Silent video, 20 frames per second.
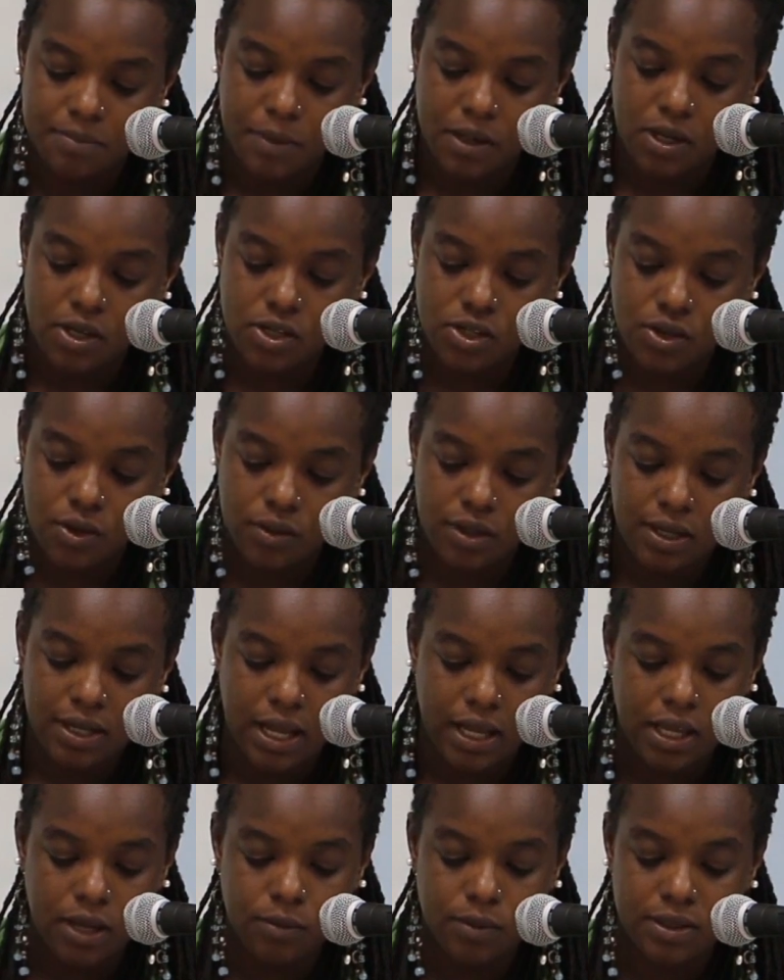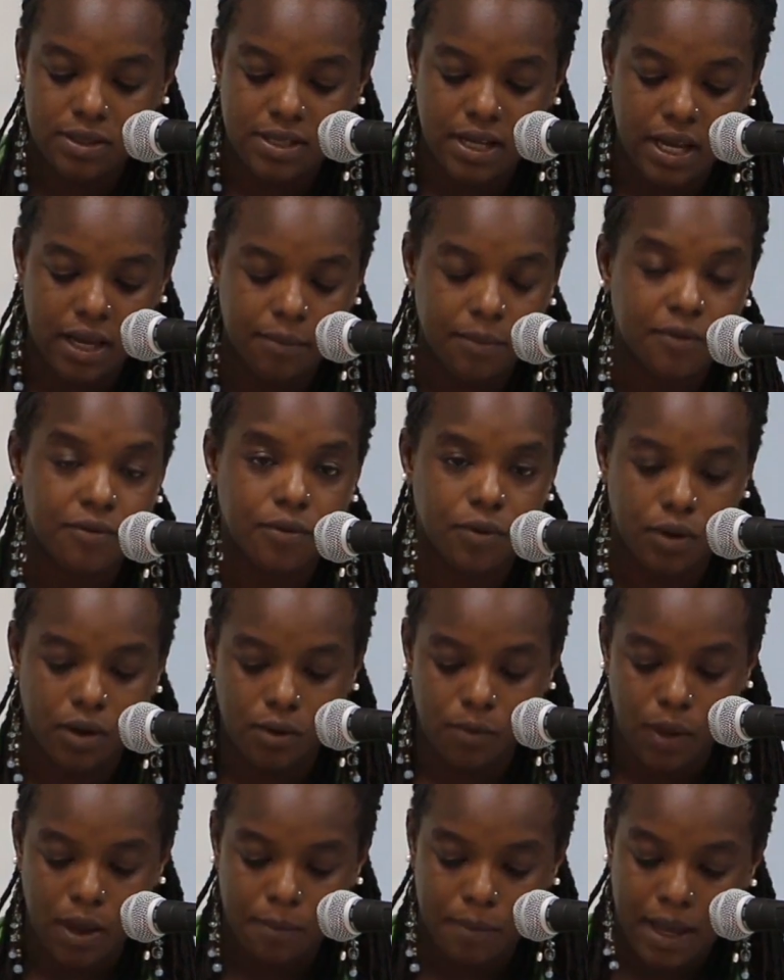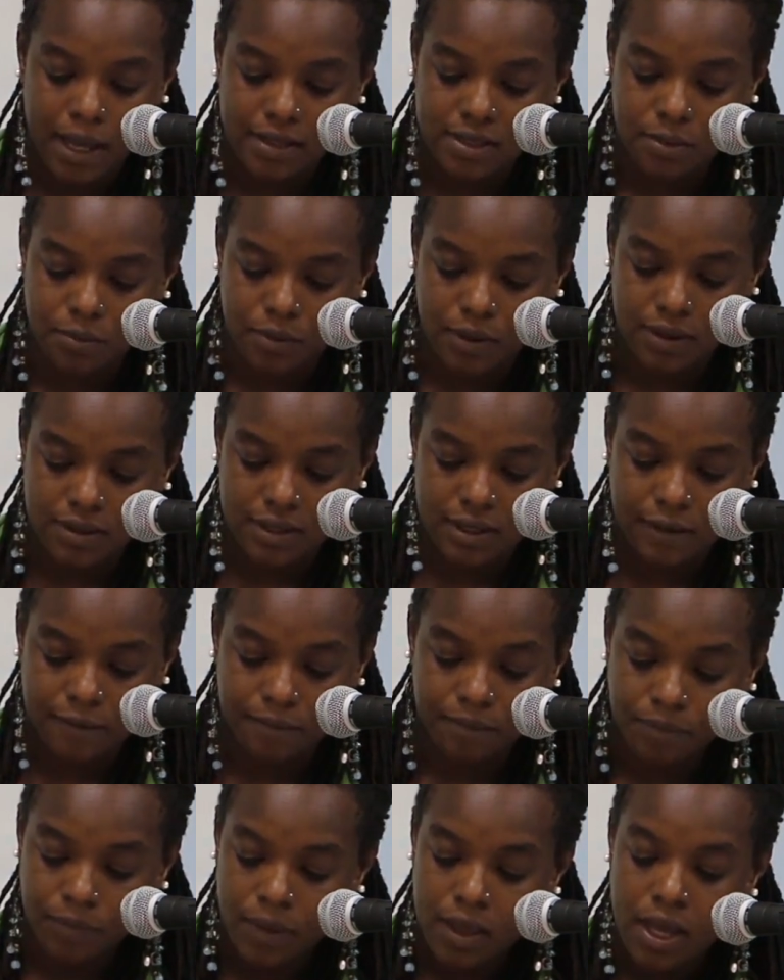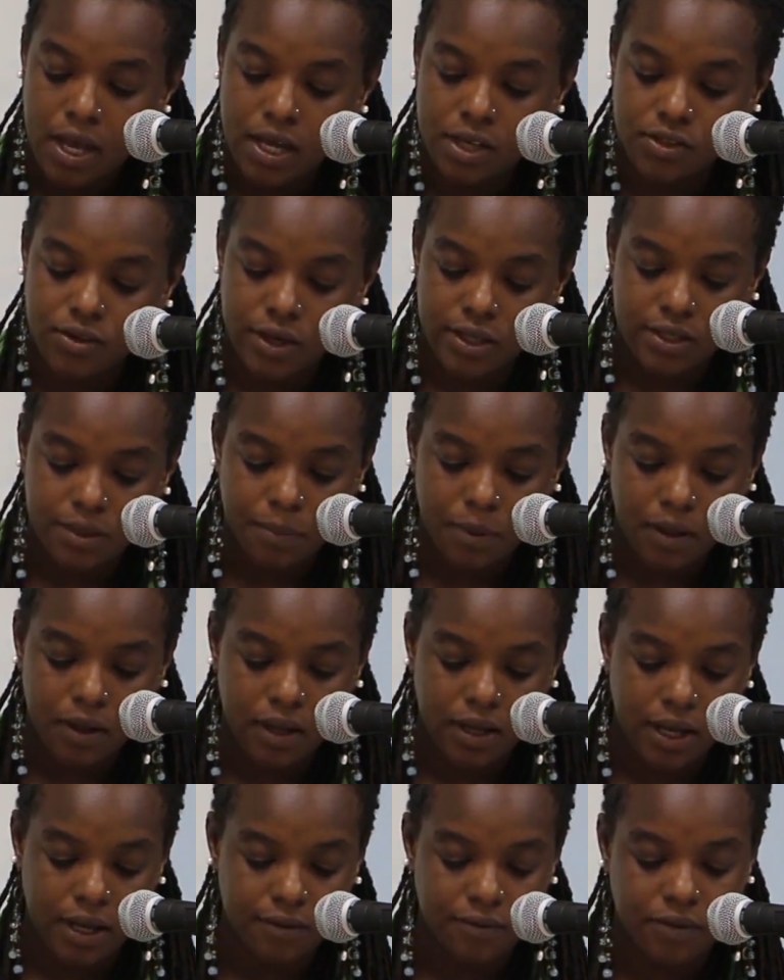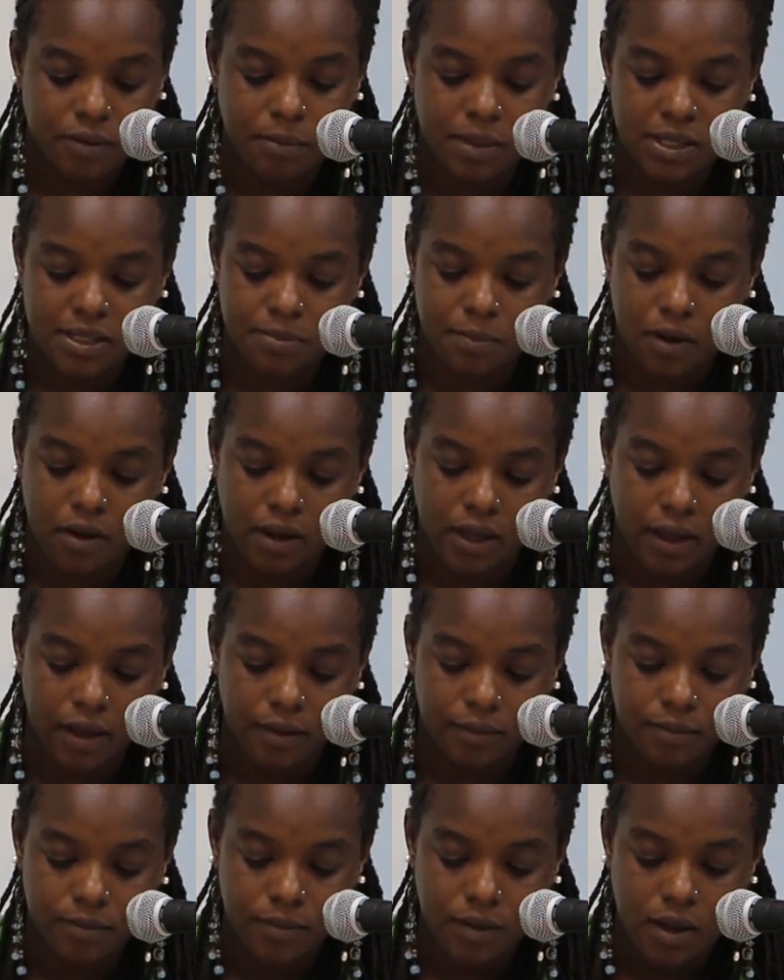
but he shouted that he would die before he went back to prison and tried to pull a gun from his pocket.